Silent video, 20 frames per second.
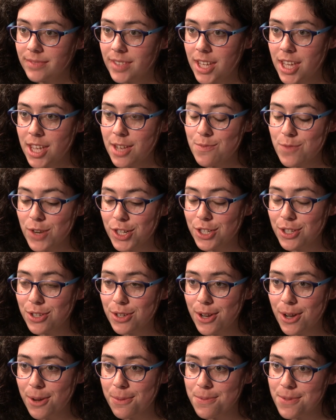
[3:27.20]
And what do you
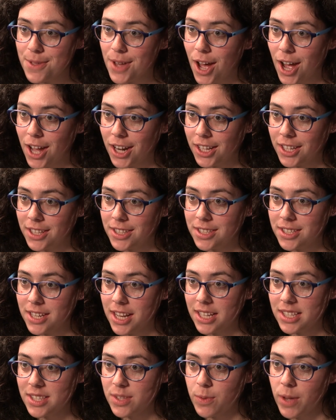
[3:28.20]
hope the audience
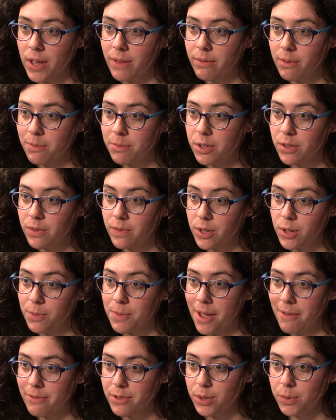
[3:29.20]
takes away from your film
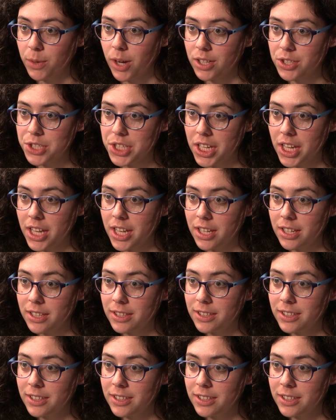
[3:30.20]
after watching it?